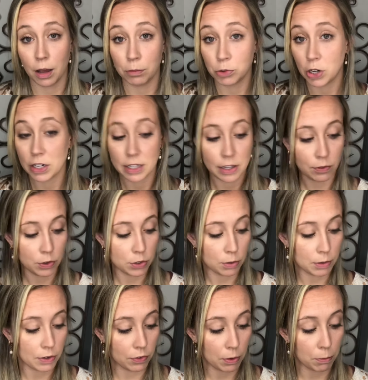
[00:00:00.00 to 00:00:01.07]
Try to give you some
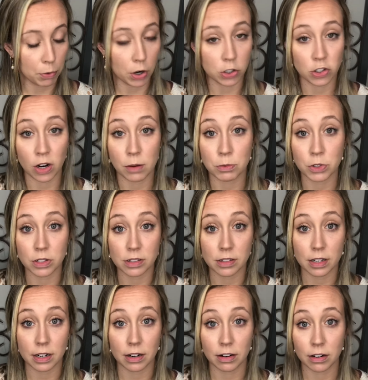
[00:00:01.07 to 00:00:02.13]
different brush options
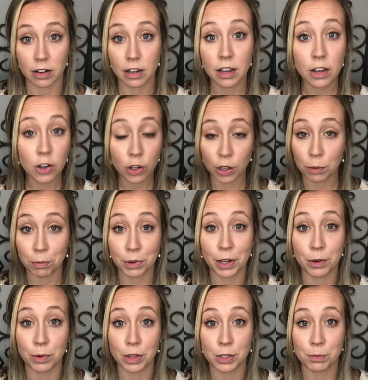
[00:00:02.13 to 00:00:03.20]
there. You can
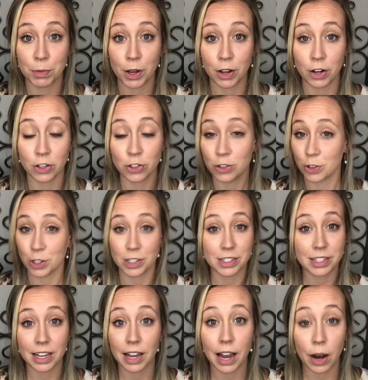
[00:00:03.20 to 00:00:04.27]
blend with a sponge. You can
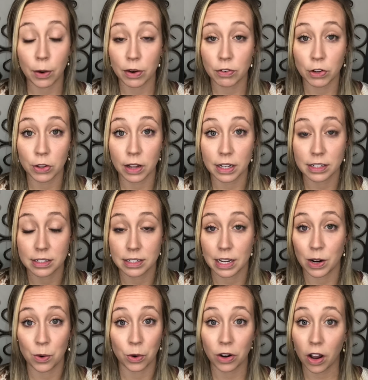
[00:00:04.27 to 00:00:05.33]
set however you like to
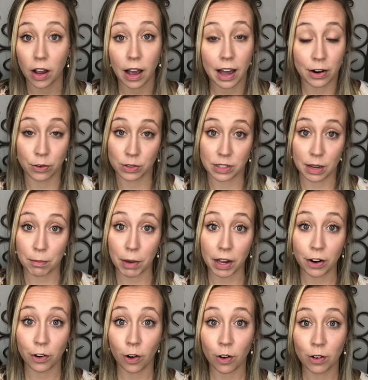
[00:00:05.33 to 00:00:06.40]
set or not. I don't set
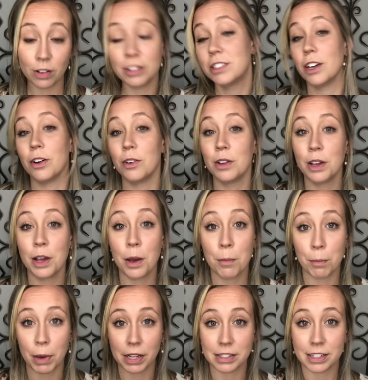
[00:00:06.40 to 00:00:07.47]
mine at all. So
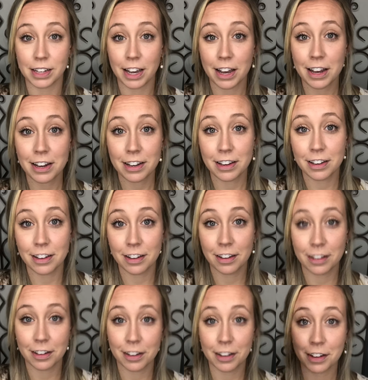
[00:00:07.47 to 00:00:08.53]
basic HAC.
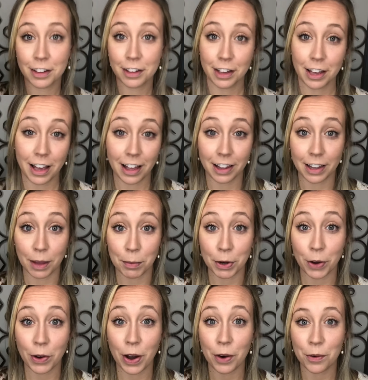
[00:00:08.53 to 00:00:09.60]
Let me
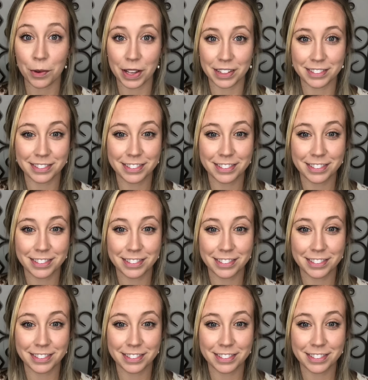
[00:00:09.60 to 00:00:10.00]
know how it went.